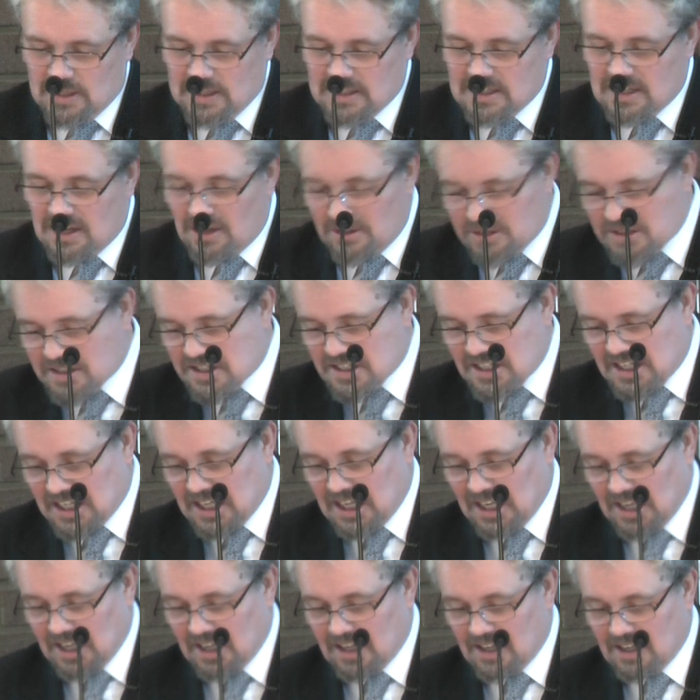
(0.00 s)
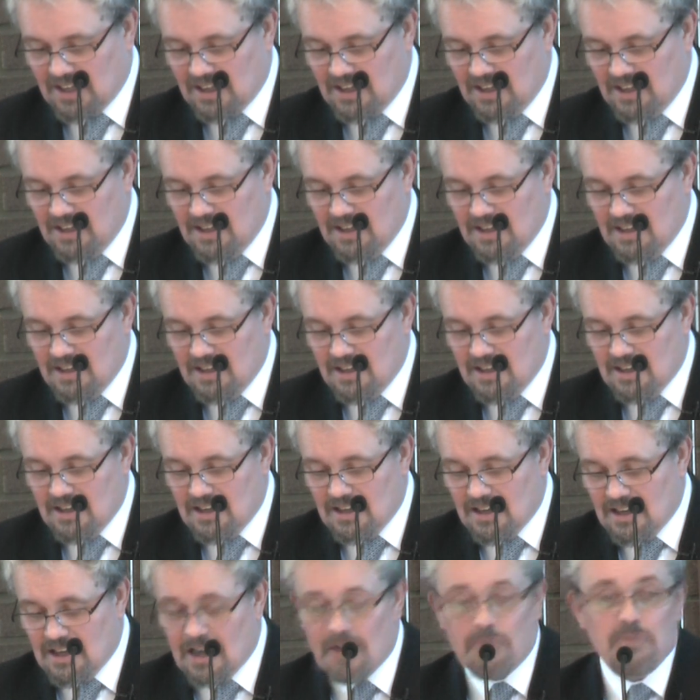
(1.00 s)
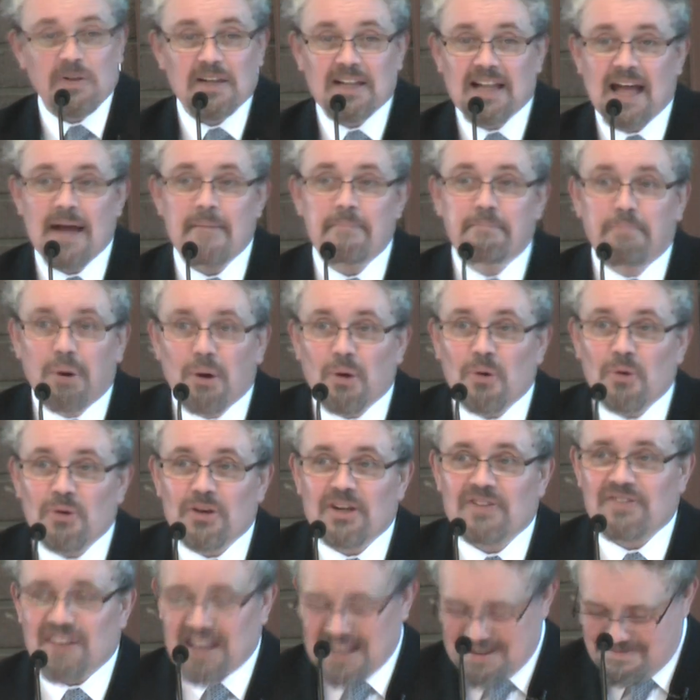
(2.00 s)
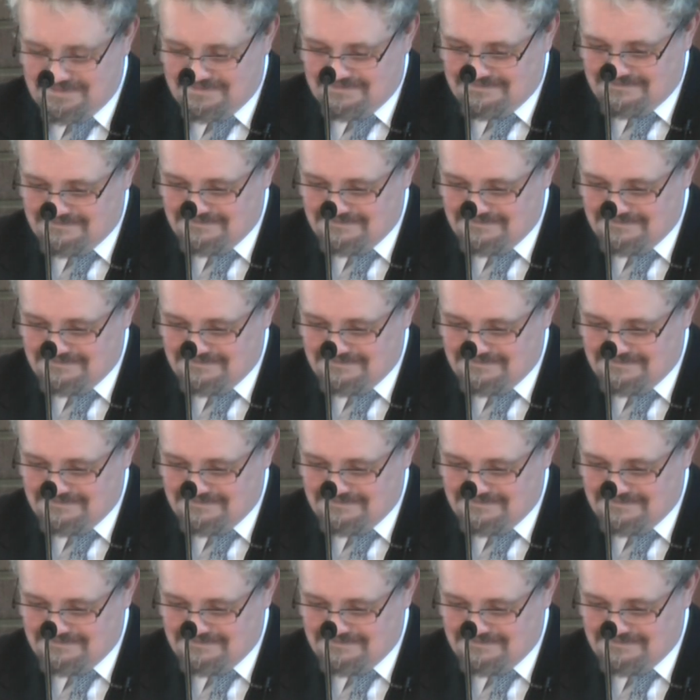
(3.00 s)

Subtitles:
its luster, and we'll get bored of it.